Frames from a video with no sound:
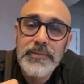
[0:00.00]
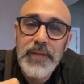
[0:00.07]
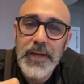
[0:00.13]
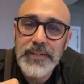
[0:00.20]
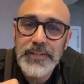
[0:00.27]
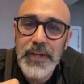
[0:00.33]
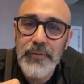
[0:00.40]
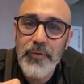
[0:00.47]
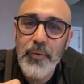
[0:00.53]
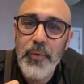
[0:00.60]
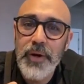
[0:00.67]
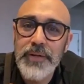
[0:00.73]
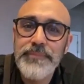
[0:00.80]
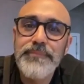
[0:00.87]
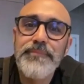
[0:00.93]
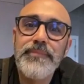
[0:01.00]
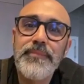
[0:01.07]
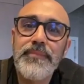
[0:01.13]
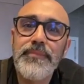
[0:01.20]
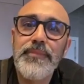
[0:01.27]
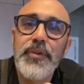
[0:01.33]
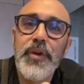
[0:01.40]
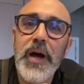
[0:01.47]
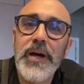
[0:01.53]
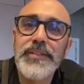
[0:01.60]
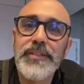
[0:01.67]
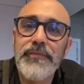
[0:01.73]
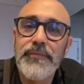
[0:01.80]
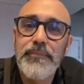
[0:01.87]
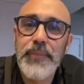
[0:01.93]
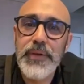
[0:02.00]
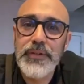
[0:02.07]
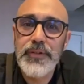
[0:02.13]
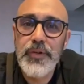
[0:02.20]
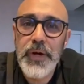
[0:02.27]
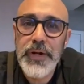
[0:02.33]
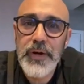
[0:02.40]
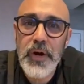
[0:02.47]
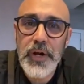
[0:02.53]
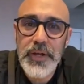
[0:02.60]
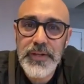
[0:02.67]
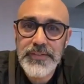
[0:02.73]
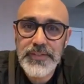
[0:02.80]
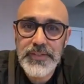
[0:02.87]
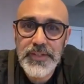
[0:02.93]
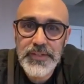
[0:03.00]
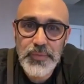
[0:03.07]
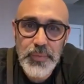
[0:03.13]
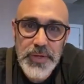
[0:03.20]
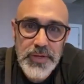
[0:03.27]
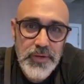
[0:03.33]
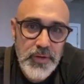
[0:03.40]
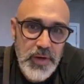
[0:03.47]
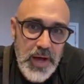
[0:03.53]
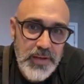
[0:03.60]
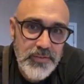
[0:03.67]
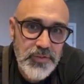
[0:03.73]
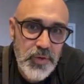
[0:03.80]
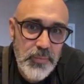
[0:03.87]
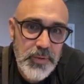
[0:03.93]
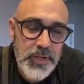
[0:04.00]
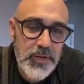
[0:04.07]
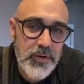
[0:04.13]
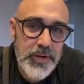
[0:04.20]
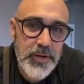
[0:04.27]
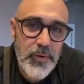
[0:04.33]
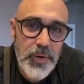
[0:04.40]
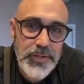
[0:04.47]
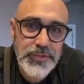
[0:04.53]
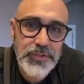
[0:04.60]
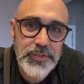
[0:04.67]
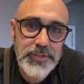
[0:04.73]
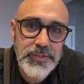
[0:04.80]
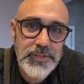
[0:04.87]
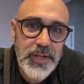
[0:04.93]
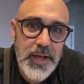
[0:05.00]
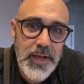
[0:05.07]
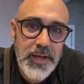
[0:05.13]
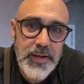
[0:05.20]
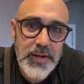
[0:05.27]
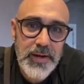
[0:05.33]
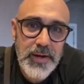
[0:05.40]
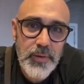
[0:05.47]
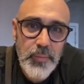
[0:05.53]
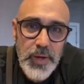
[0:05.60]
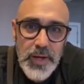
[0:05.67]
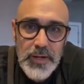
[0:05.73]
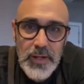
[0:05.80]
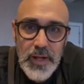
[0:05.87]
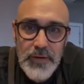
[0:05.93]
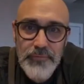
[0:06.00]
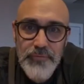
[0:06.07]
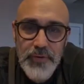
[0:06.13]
Thanks, everyone. You guys have been a great audience this week. You had so many great questions, and we had a lot of